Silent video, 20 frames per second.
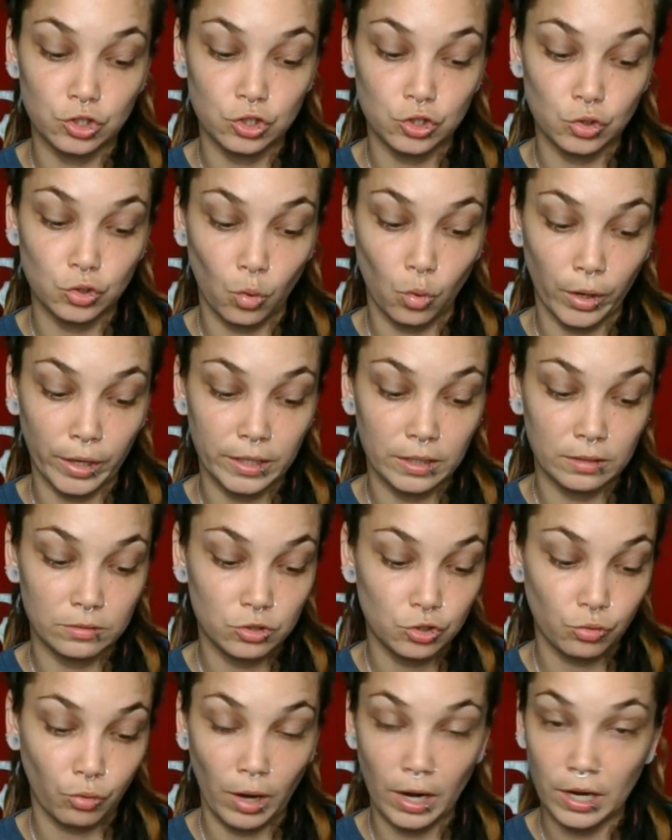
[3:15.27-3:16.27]
join
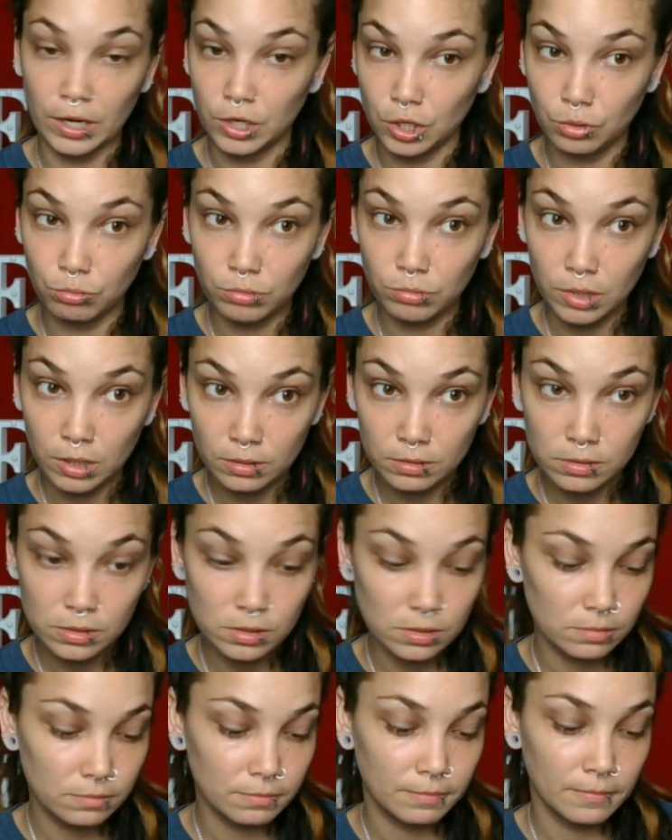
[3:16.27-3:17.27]
trade
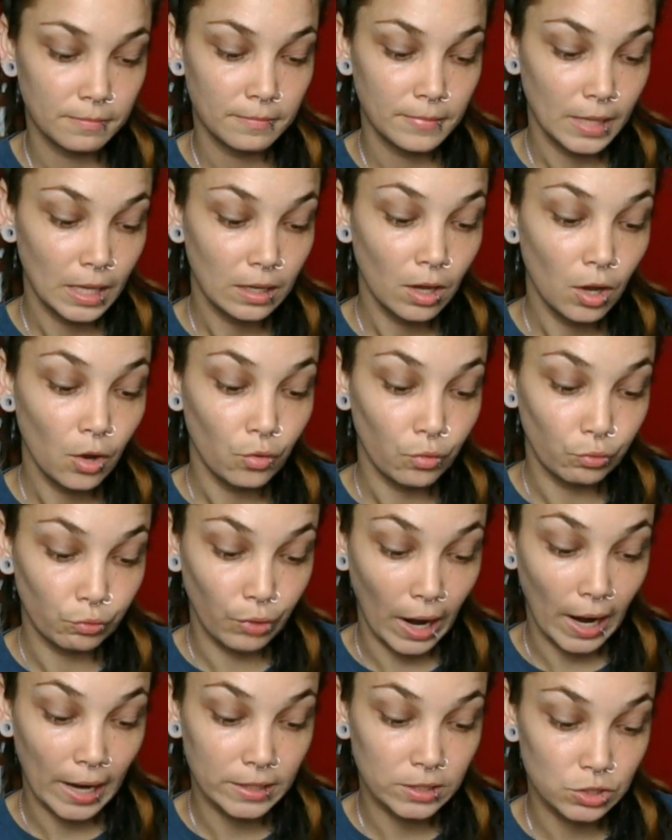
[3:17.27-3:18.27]
unions,
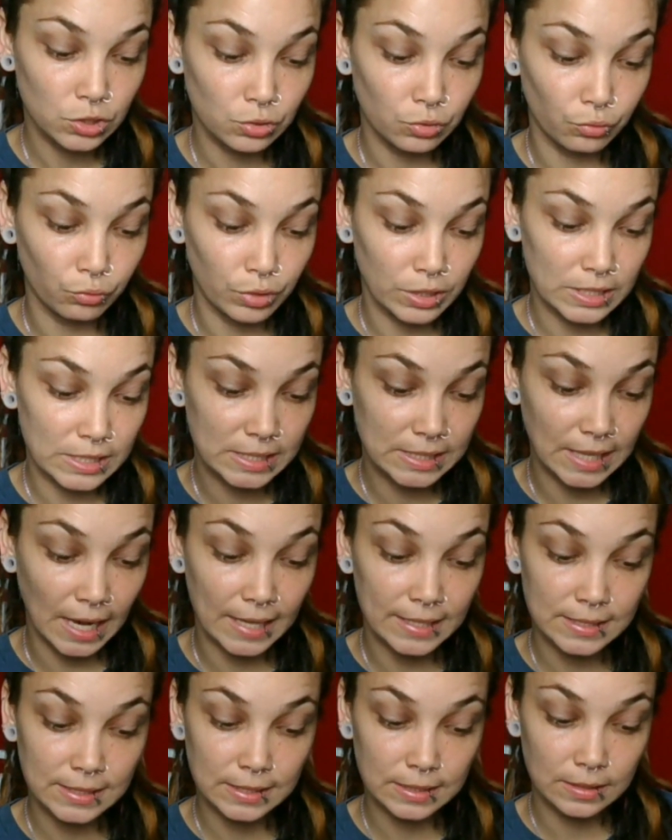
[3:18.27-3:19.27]
right to
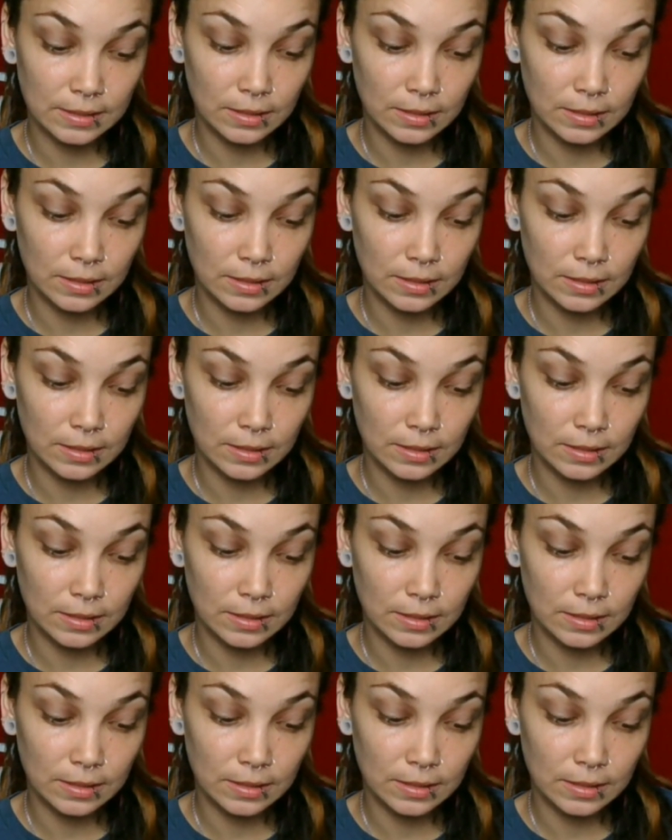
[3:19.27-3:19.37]
reset,